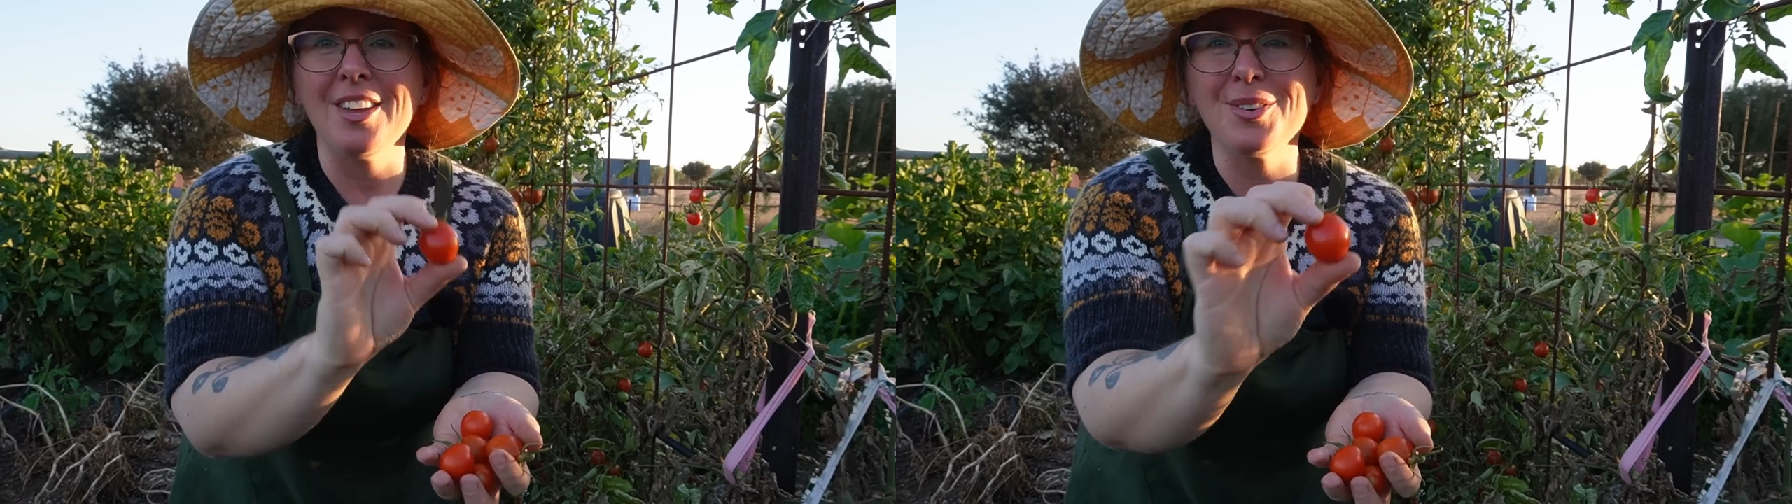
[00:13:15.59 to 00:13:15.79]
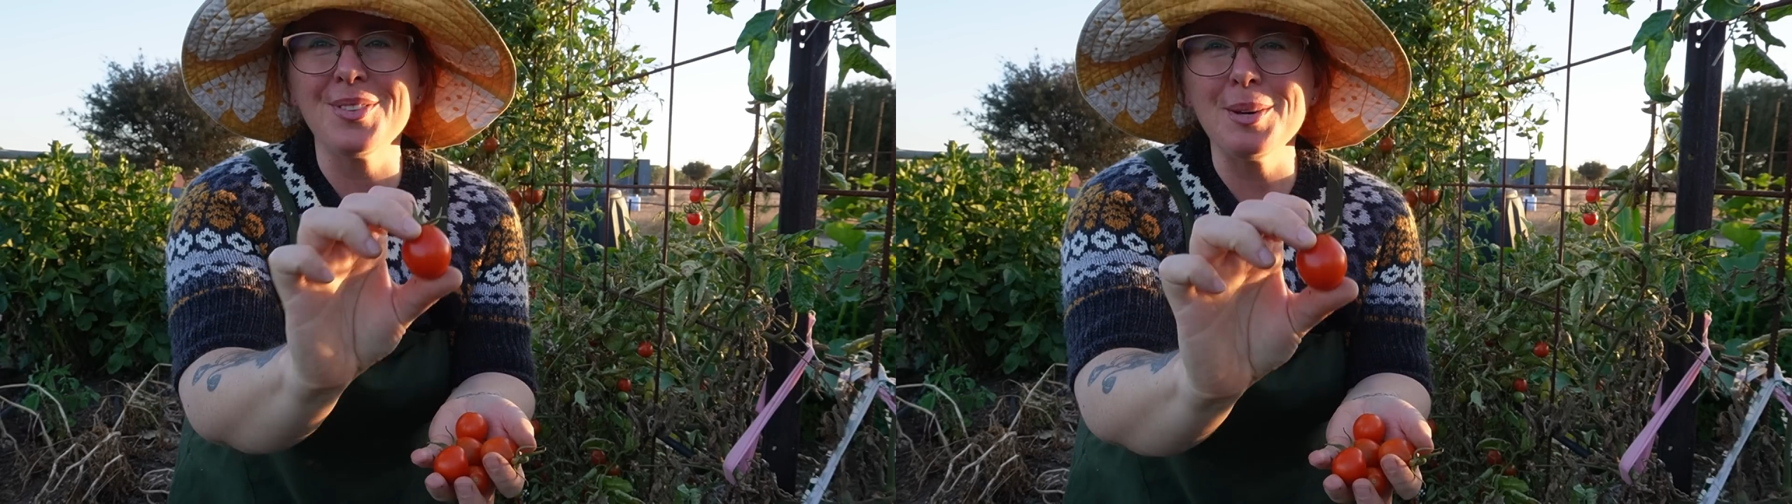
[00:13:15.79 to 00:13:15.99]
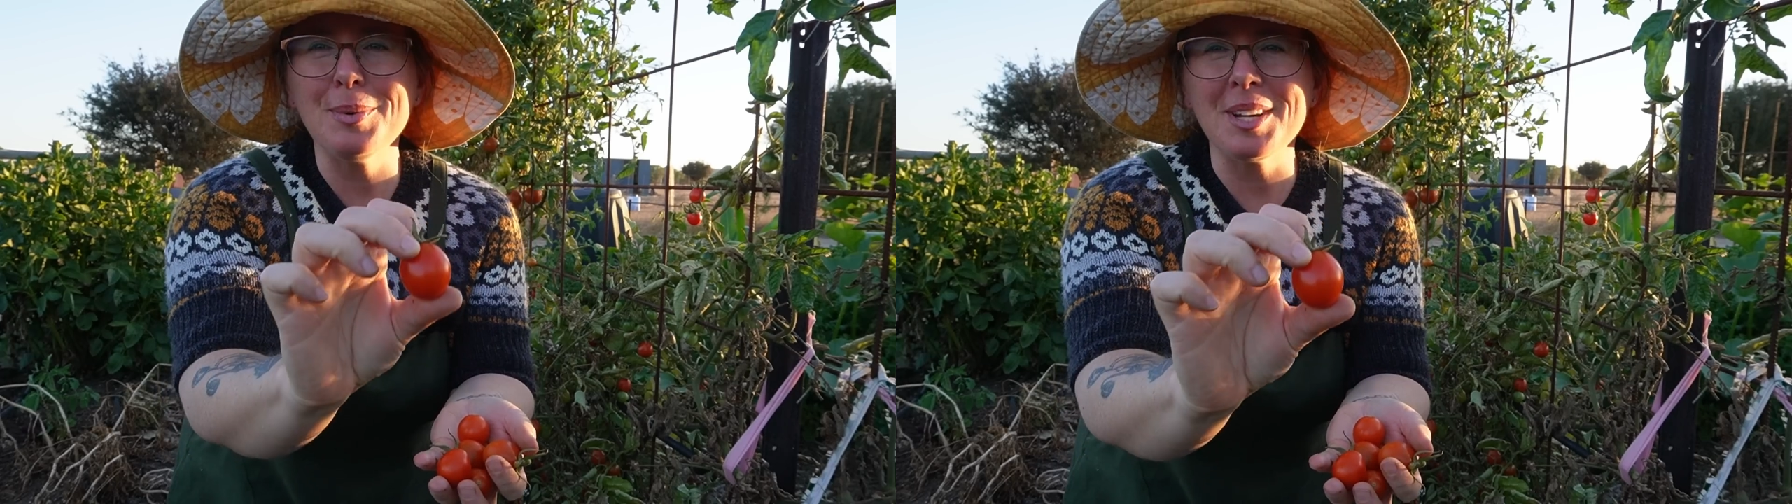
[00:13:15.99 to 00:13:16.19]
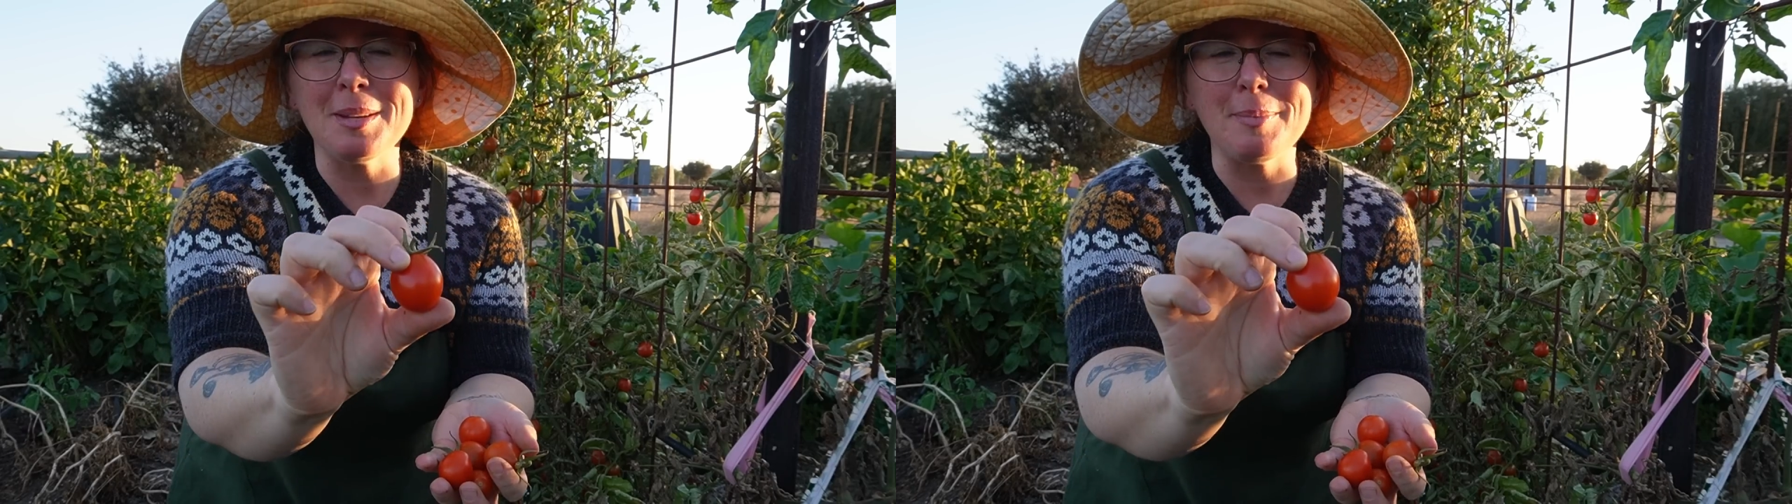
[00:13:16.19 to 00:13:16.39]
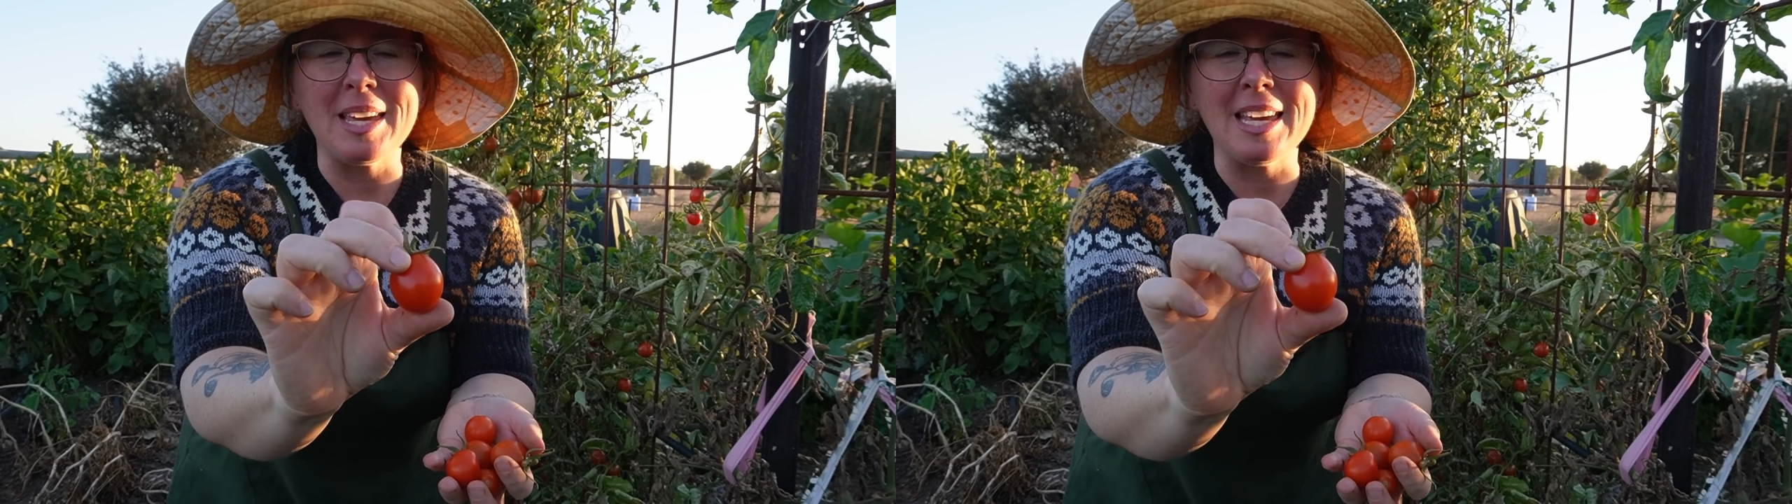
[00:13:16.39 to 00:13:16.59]
I thought they were going
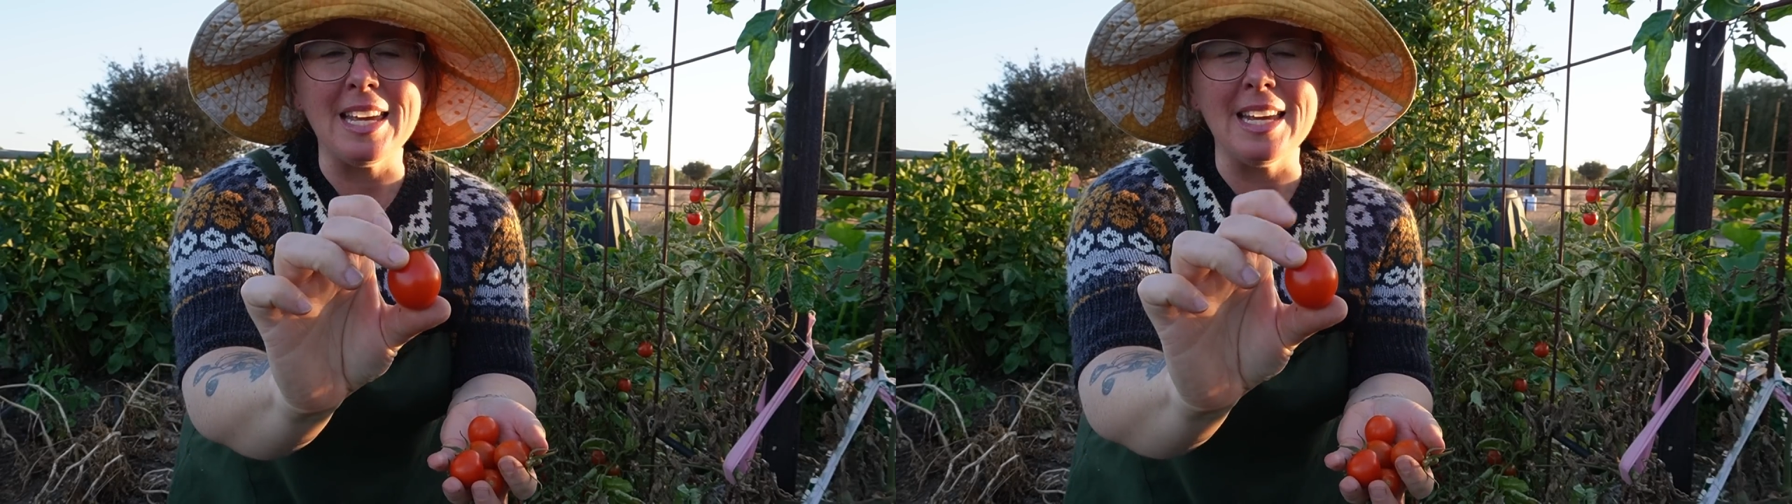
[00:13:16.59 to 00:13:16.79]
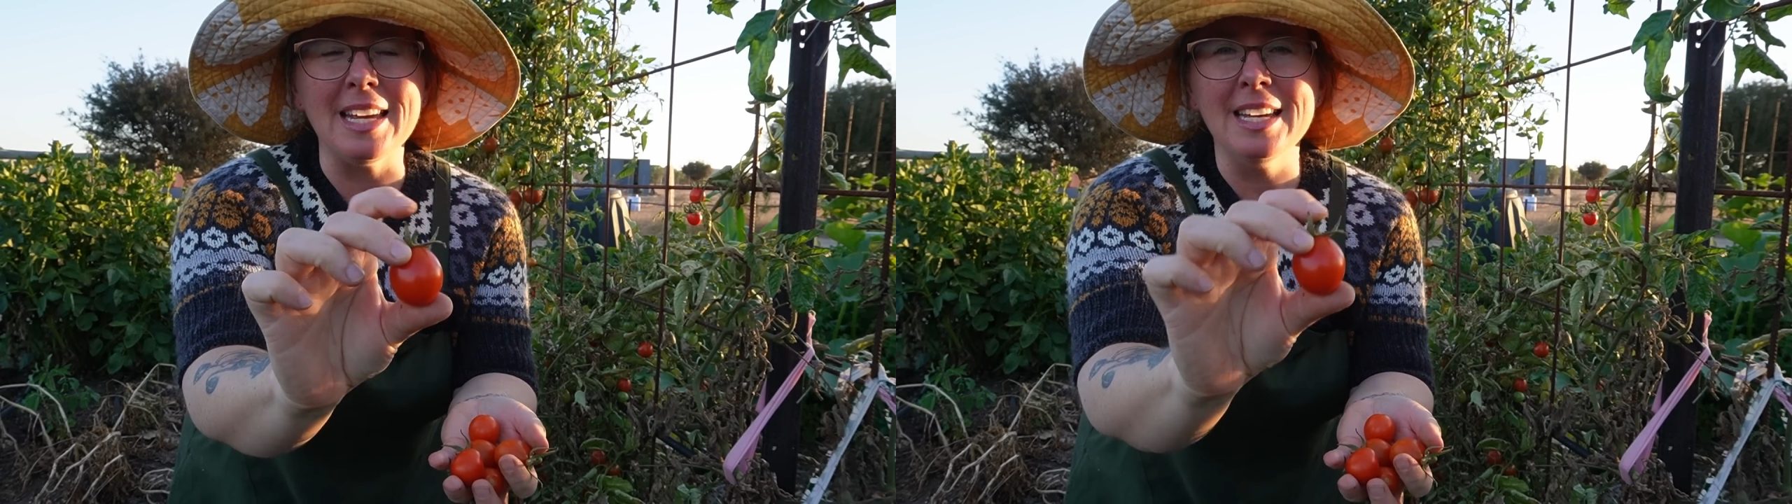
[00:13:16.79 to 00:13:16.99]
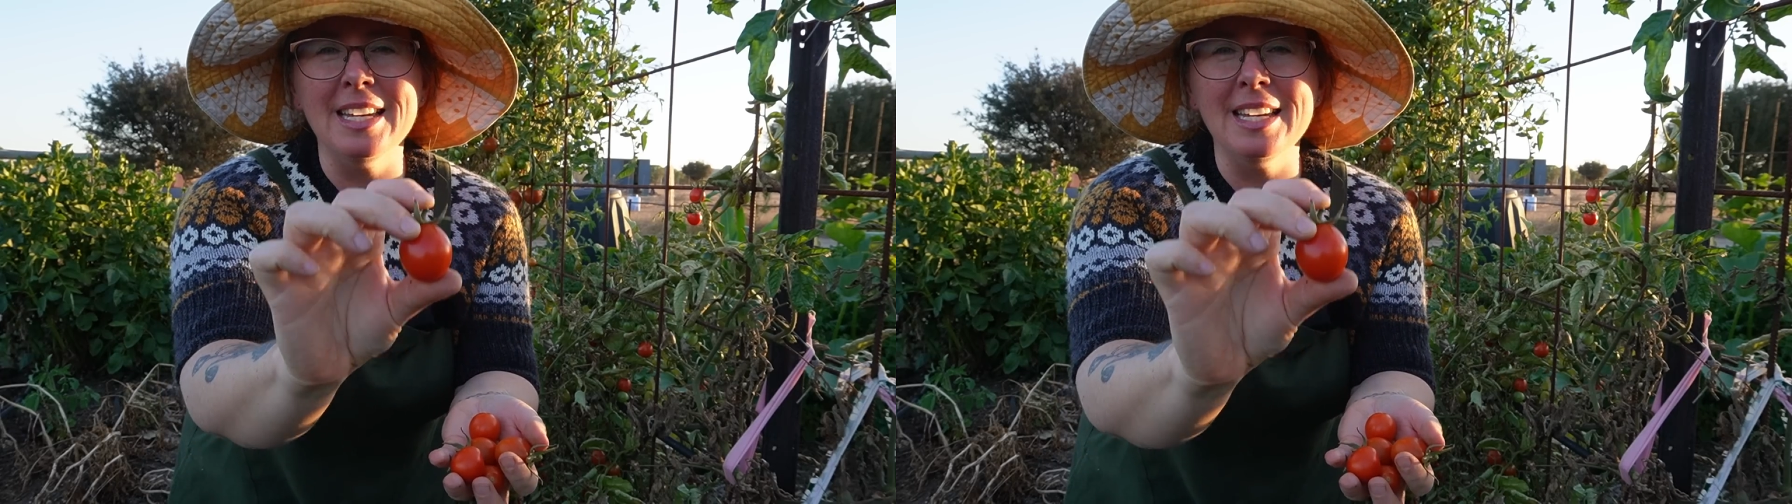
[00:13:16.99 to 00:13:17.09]
to be